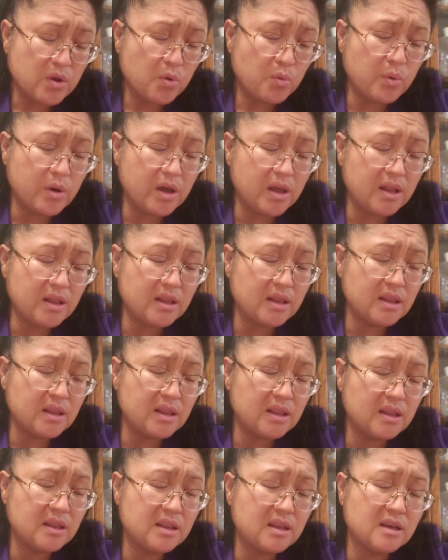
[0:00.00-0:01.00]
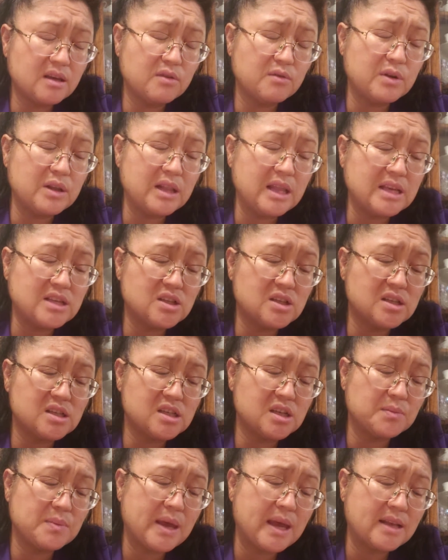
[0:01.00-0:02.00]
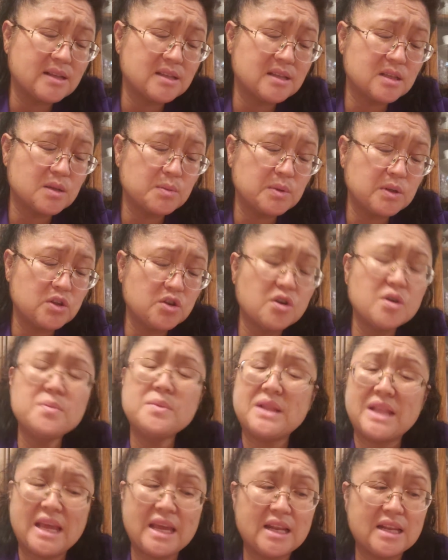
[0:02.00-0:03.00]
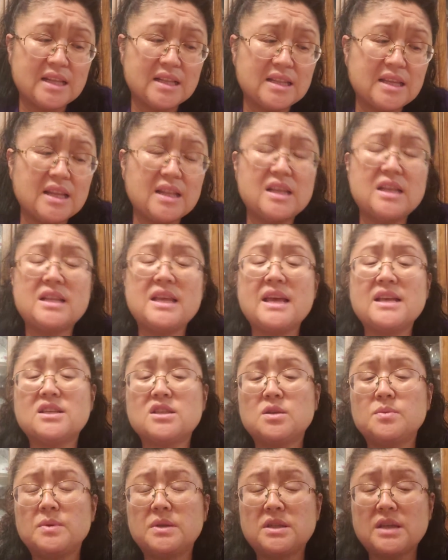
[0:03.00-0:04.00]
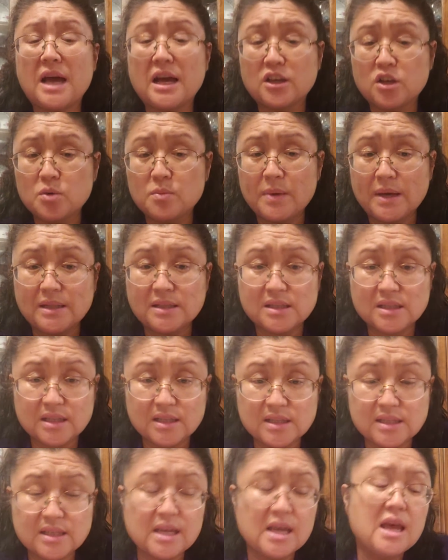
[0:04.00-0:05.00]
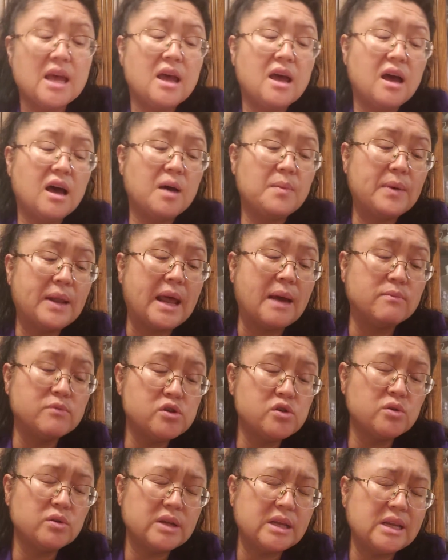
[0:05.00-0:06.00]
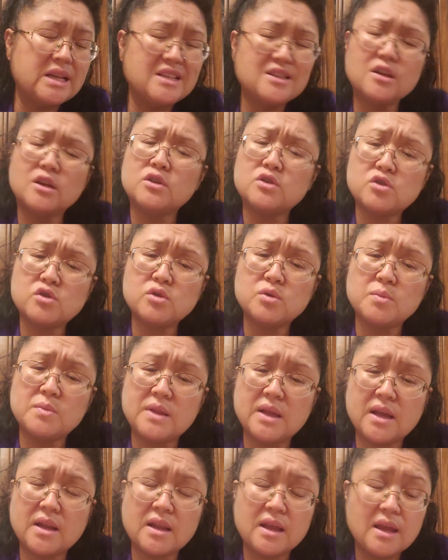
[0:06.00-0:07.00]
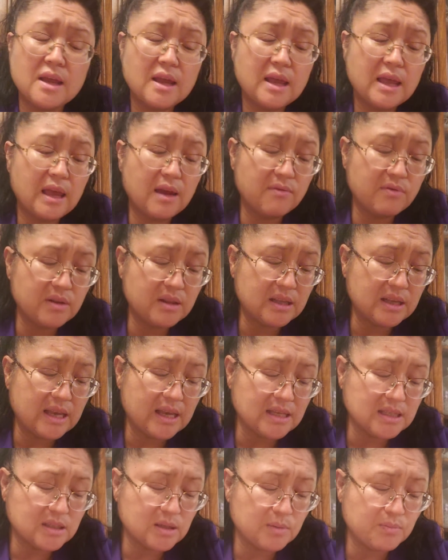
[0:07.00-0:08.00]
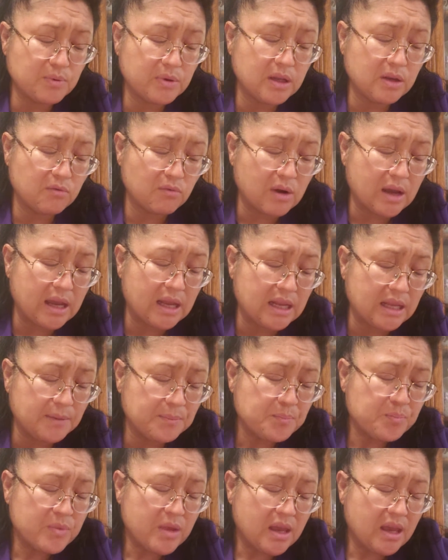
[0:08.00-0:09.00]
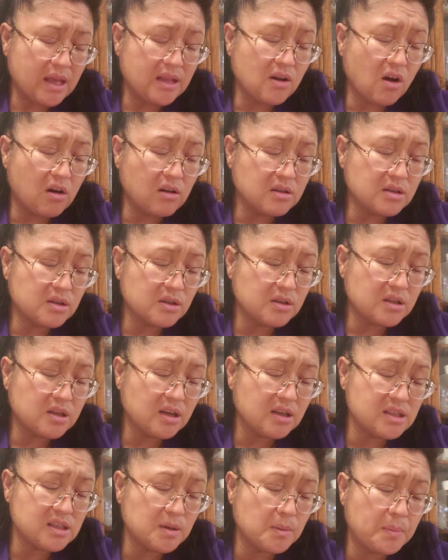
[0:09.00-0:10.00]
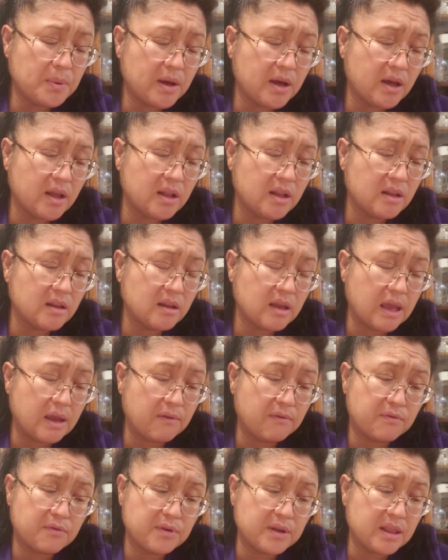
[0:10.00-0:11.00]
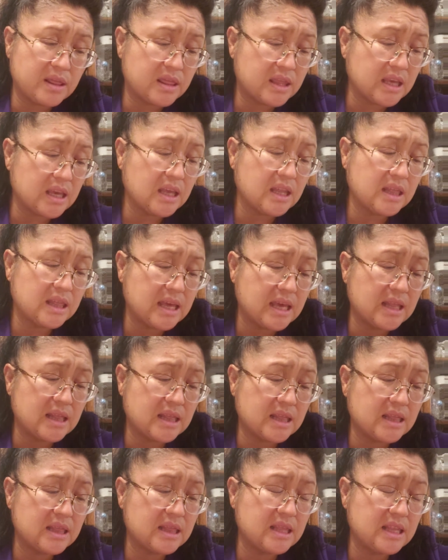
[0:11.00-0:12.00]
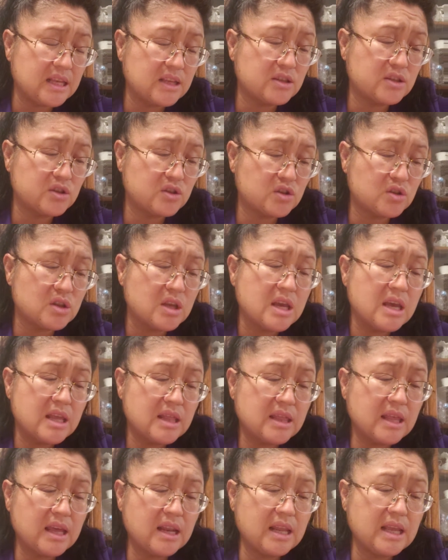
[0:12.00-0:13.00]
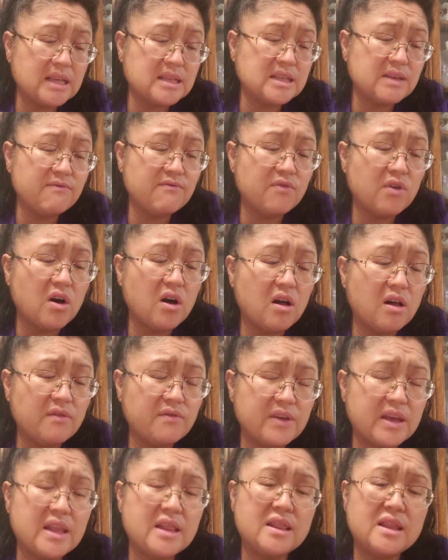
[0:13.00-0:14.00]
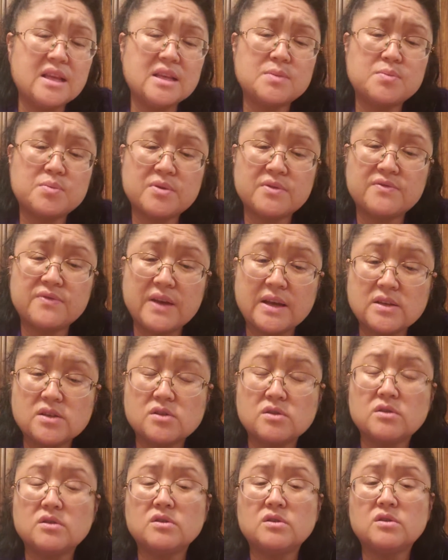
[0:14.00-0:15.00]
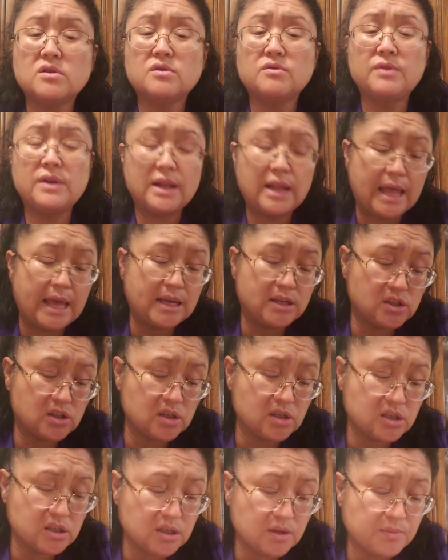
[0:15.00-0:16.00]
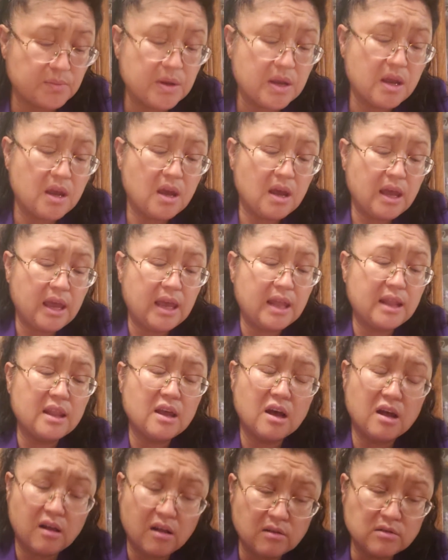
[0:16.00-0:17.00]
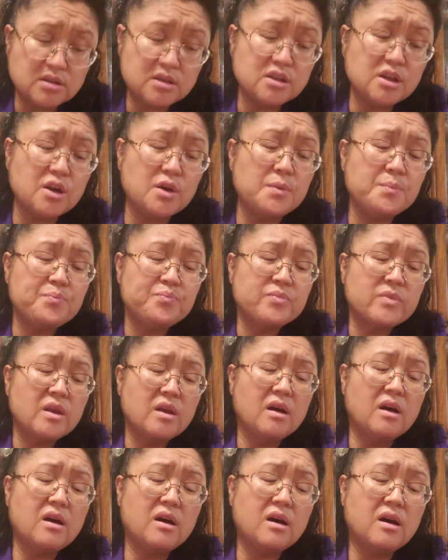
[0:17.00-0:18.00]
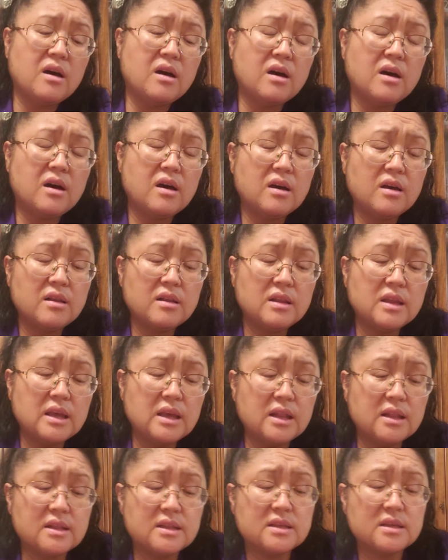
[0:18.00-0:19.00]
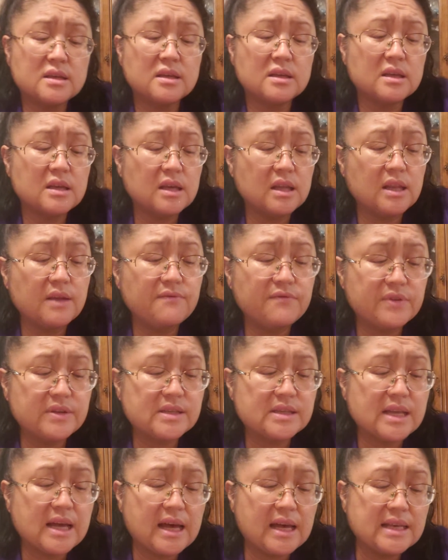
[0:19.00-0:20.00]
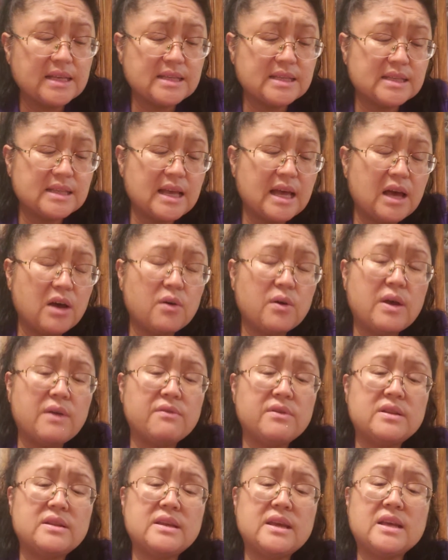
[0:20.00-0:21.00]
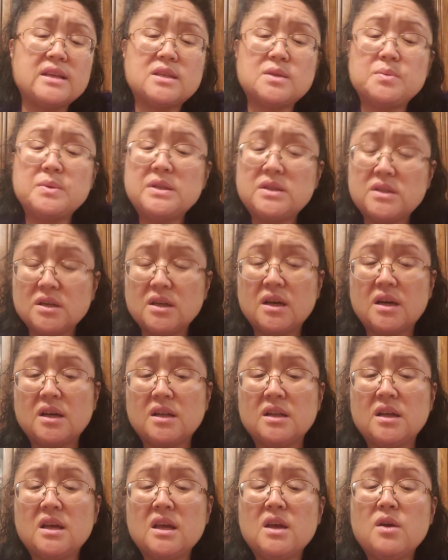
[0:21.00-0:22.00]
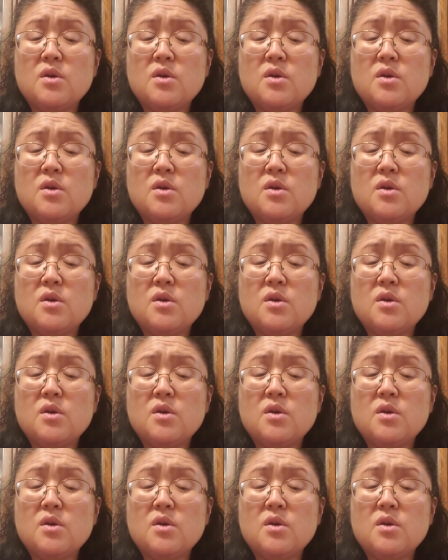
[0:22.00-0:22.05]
when the relationship has to be terminated, that it has to be documented. But I'm sure it is assumed that everything has to be put in writing. It also touched upon everything that is involved in this professional relationship, and also it emphasized how everything has to be done